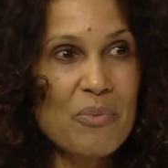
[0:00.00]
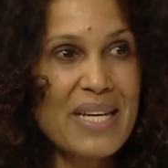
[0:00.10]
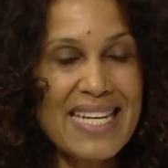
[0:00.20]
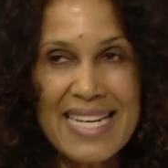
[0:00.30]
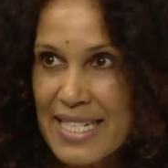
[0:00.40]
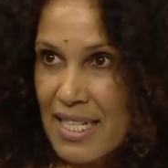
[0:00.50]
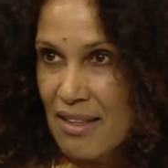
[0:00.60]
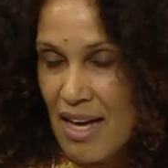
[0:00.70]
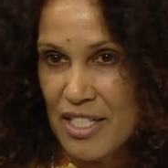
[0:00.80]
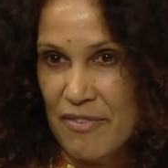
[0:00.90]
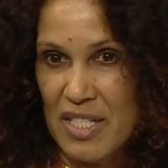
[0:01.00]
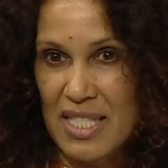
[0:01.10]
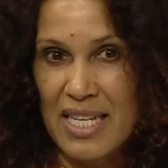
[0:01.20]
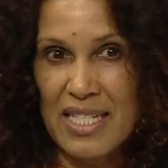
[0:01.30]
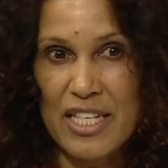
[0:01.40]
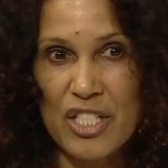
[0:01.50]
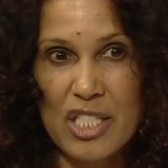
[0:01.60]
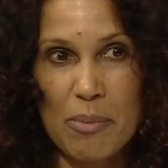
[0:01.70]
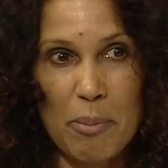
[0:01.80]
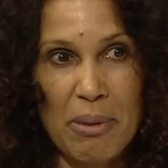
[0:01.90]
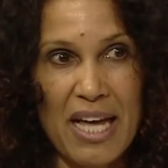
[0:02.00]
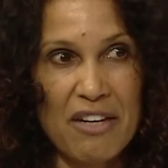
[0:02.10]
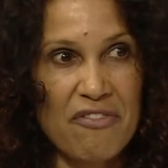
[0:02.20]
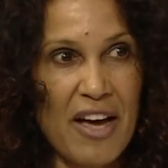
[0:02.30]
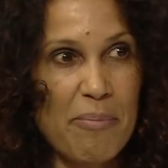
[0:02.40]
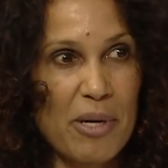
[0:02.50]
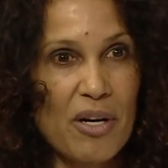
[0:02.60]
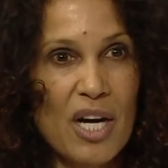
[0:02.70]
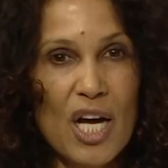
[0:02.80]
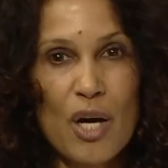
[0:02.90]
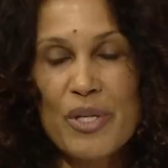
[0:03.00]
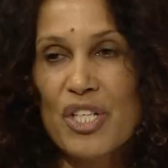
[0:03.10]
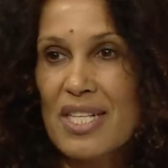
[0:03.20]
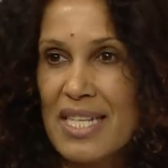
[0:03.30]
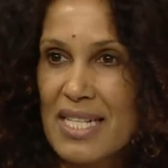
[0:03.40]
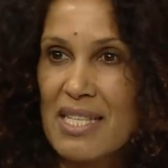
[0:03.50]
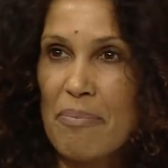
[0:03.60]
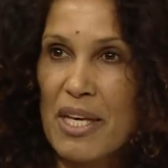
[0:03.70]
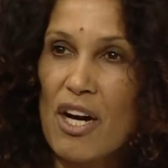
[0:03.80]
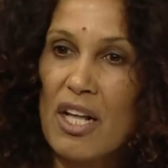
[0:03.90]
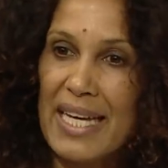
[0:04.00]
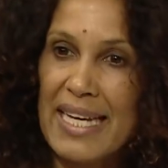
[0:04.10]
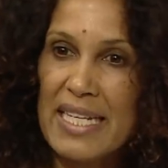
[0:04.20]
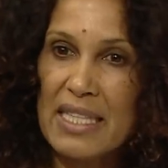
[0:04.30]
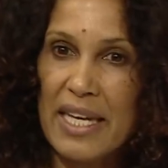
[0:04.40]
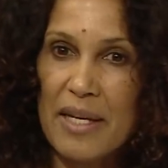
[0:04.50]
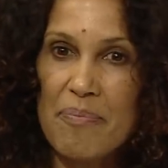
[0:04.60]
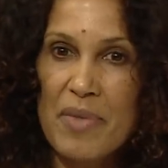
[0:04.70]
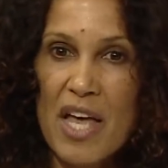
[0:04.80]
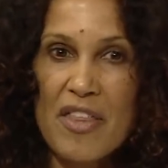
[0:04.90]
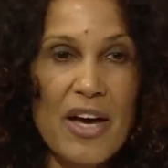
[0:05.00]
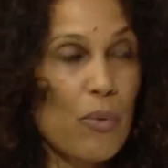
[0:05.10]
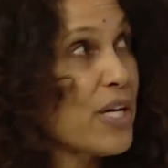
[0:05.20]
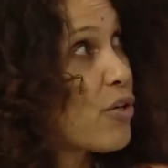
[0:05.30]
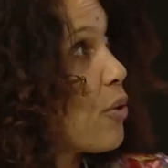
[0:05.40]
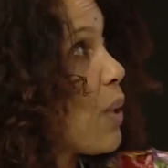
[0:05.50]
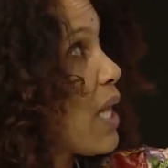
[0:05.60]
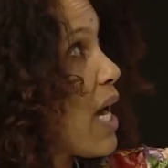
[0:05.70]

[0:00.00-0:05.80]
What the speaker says: when we eat a lot of this indigestible plant fiber, which contains something called inulin, that we grow a